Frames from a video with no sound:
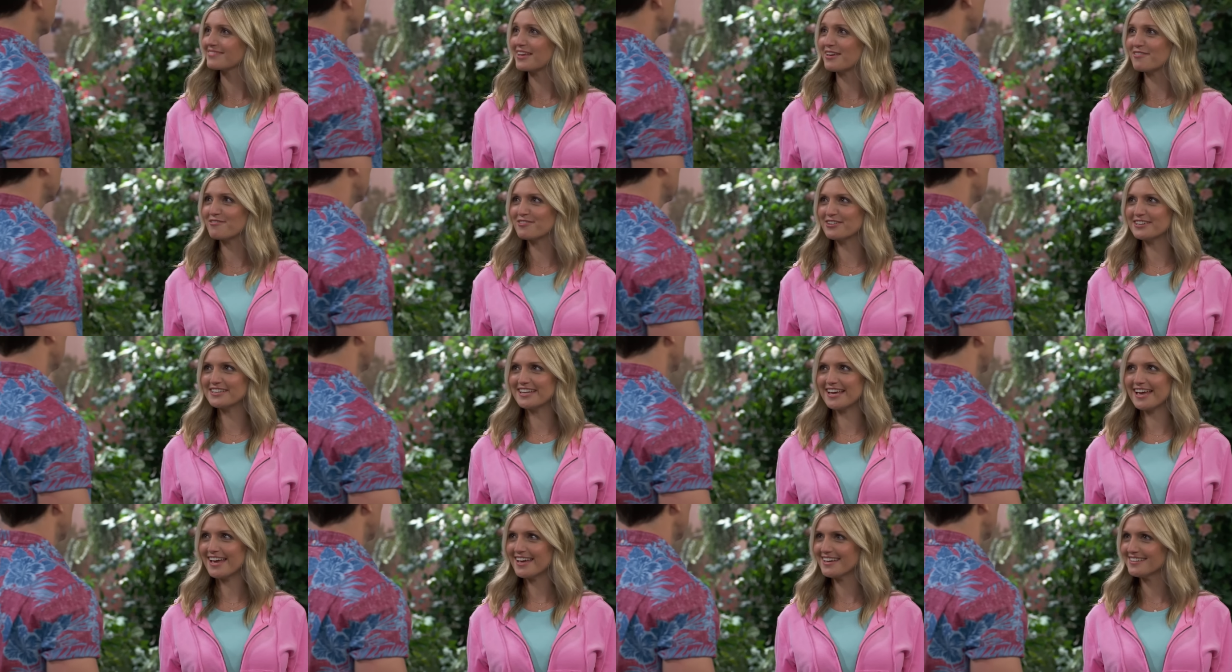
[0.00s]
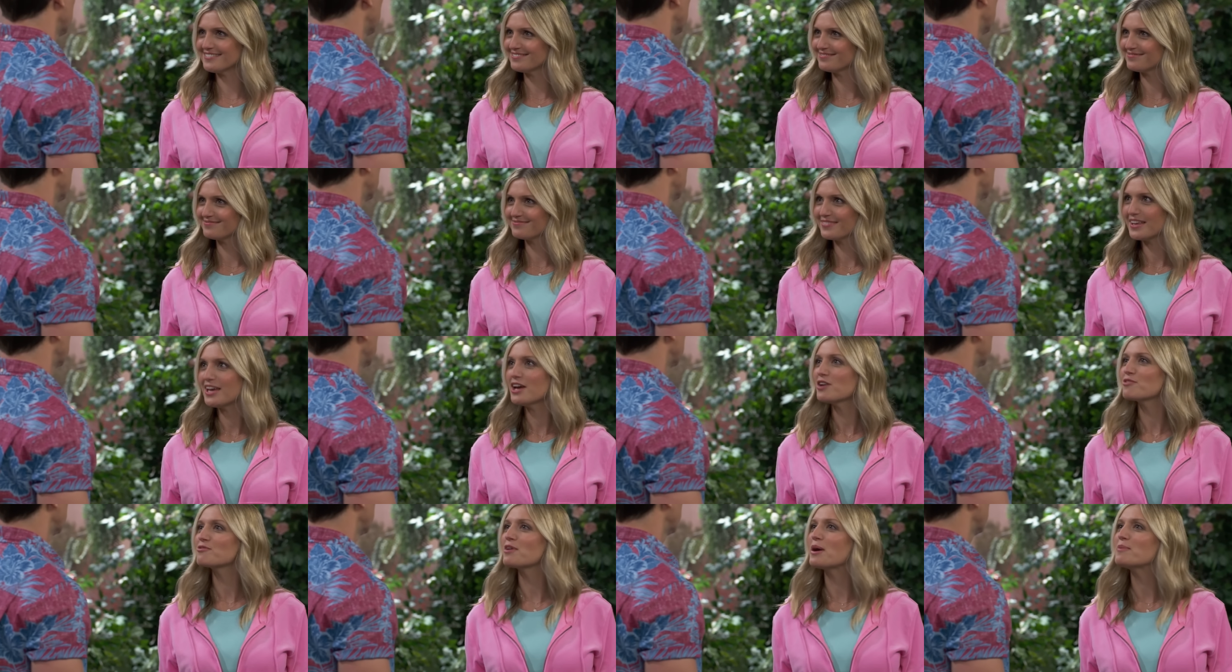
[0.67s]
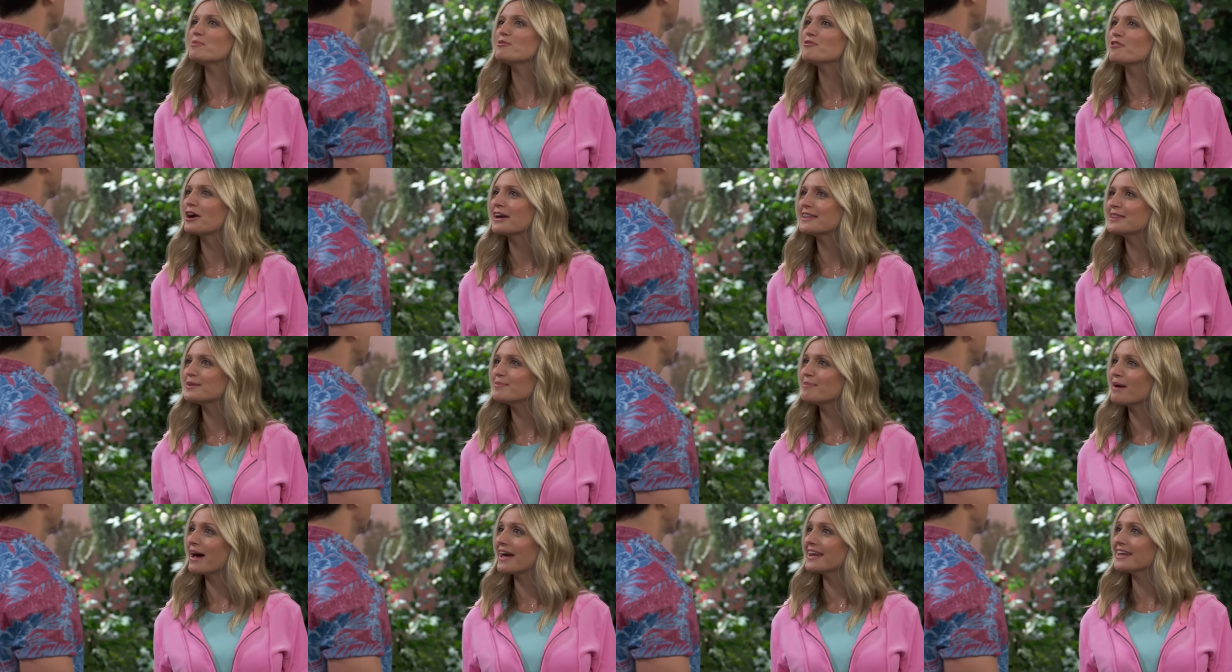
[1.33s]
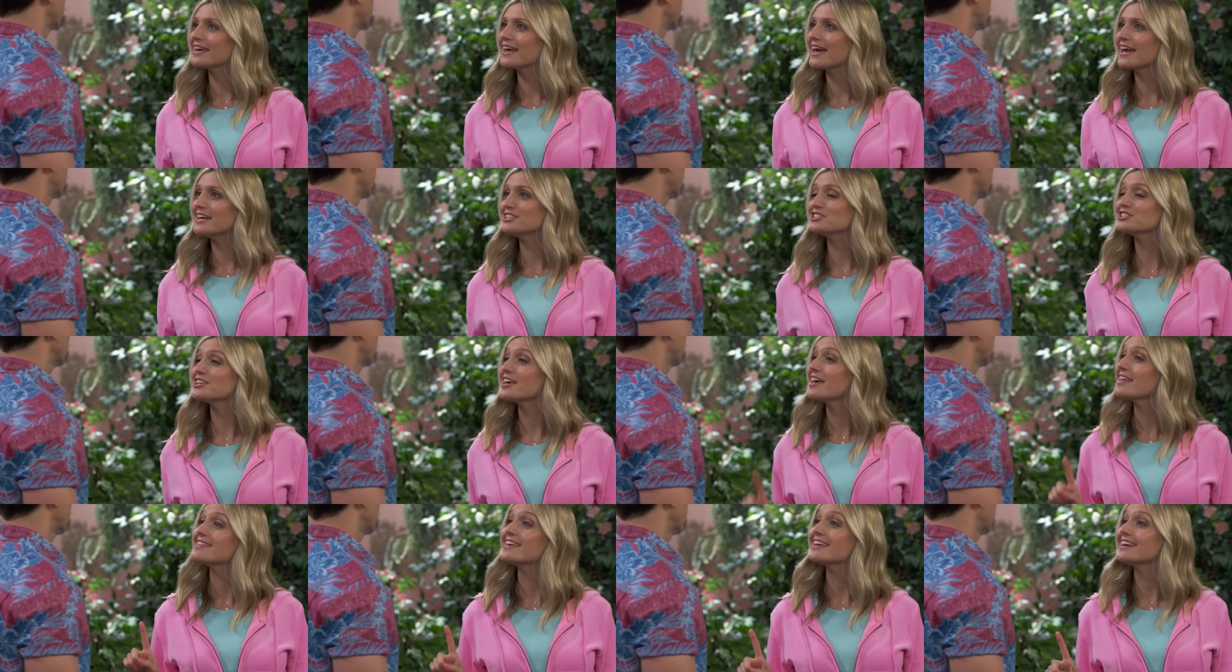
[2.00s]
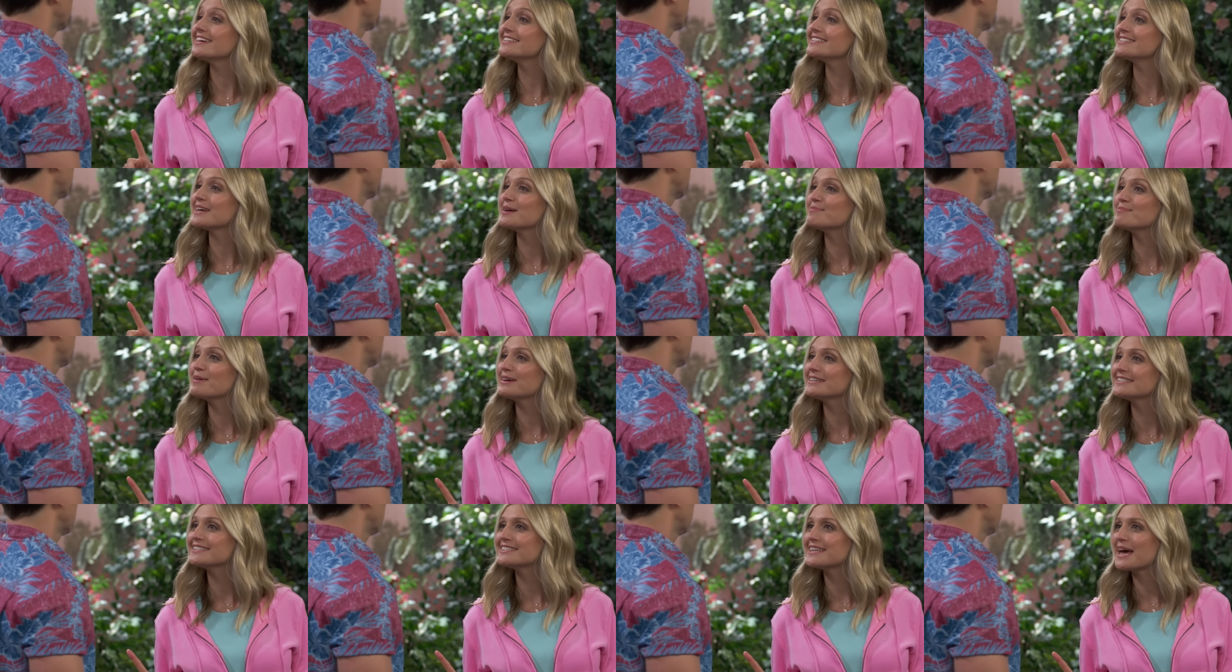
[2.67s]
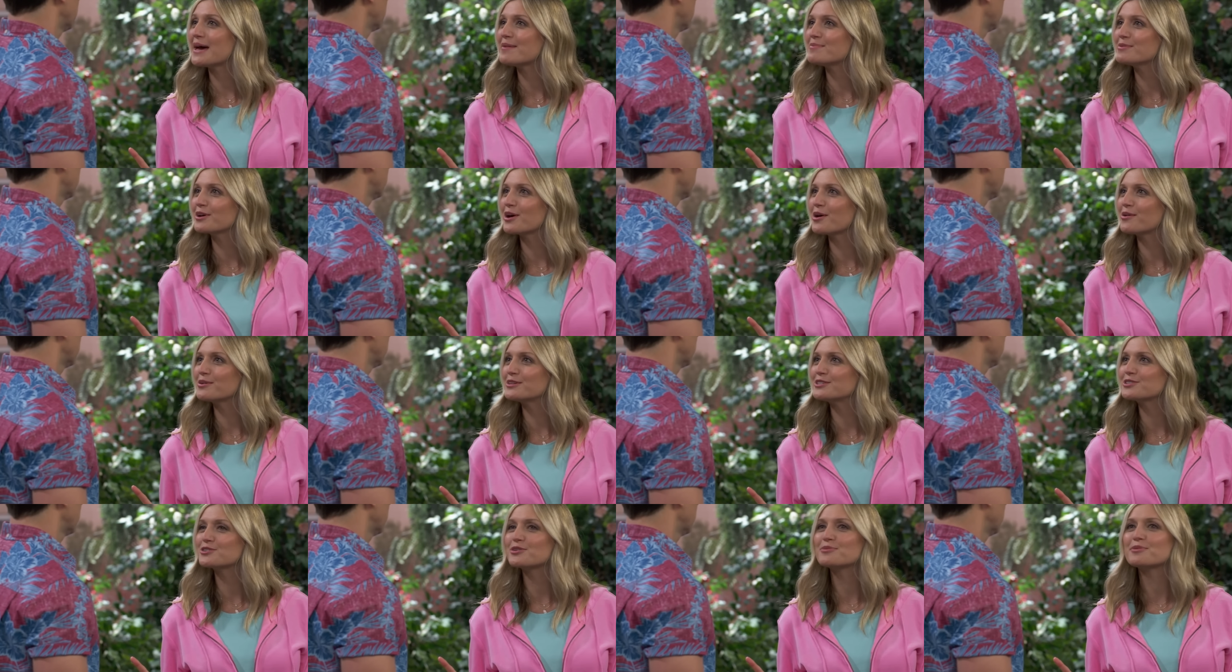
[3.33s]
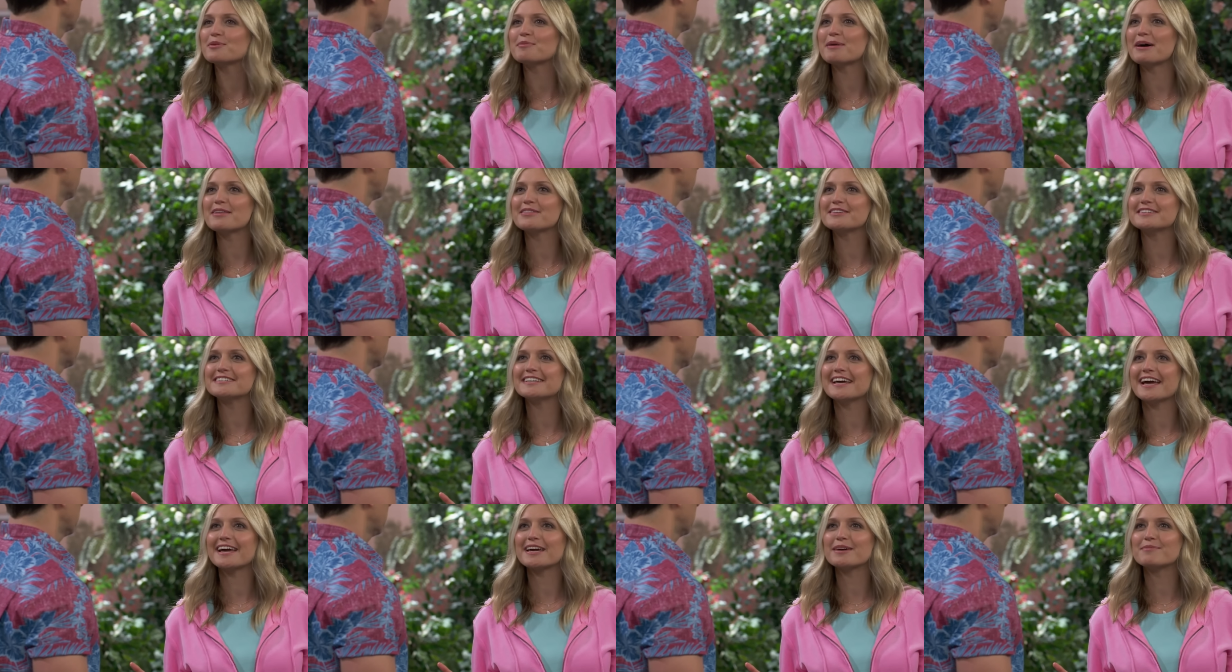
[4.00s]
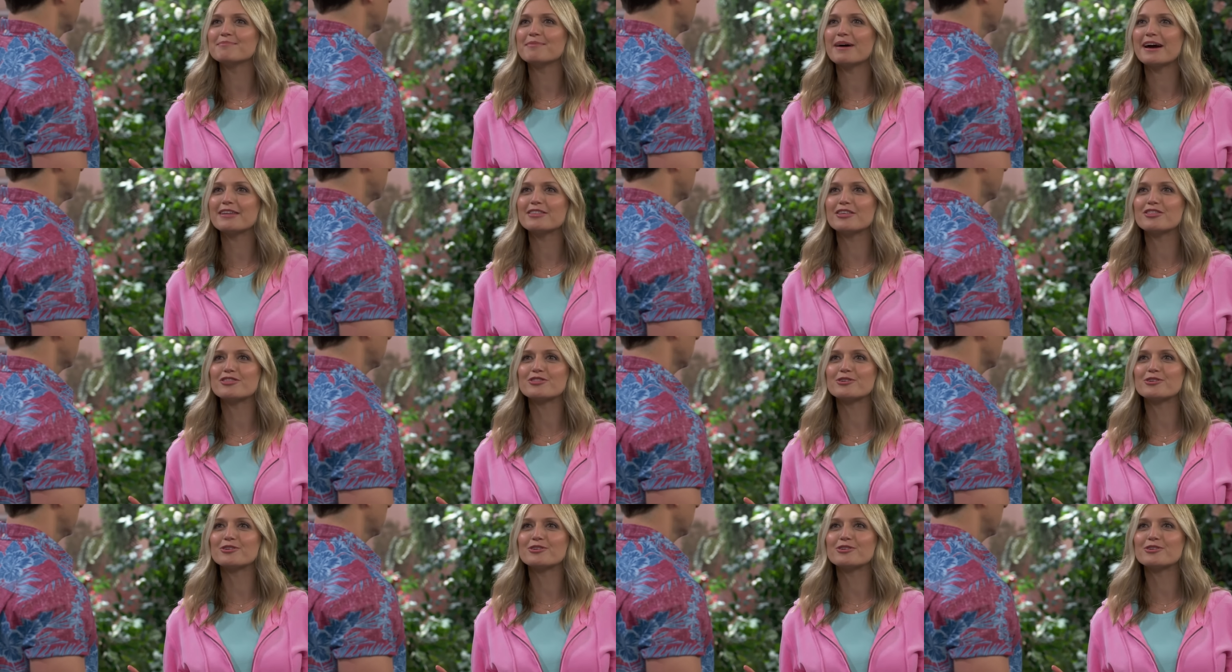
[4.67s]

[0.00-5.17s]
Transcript: Every day. Right before I hit the batting cages, then I stop by Stab and Go and dream about the day I can buy the